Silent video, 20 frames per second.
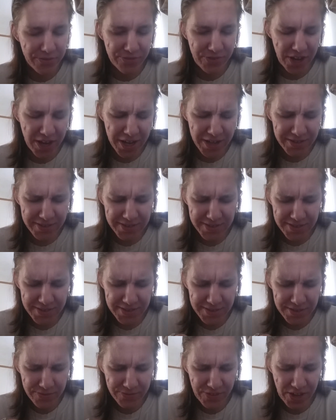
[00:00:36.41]

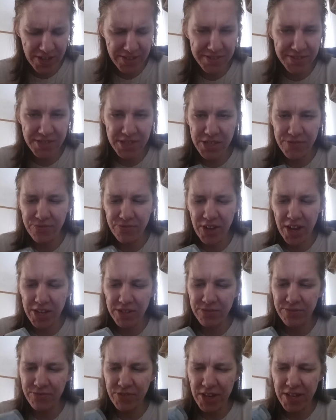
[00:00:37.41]
fancy, Fancy,
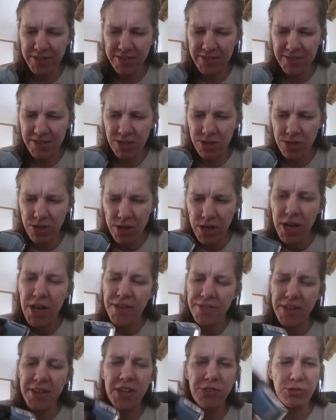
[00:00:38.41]
Fat and Fancy.
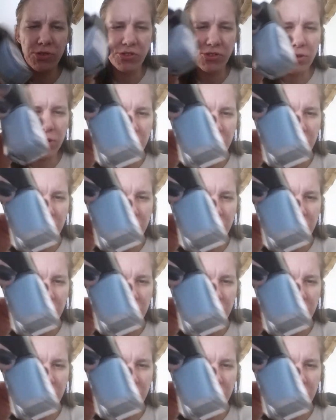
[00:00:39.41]
I think that's what it's